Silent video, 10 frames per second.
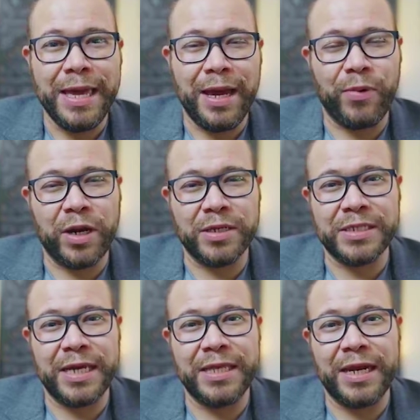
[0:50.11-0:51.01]
I'm proud to
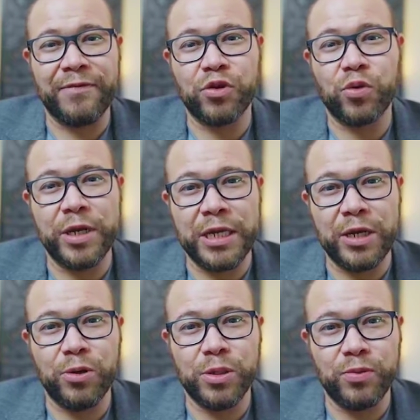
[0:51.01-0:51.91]
say that after 20
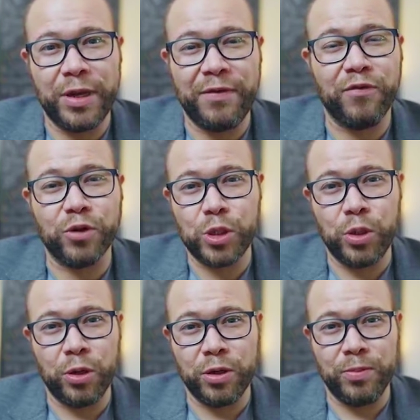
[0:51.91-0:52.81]
years, we have over
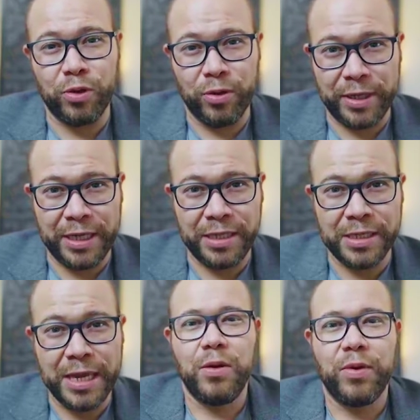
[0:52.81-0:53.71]
200 employees.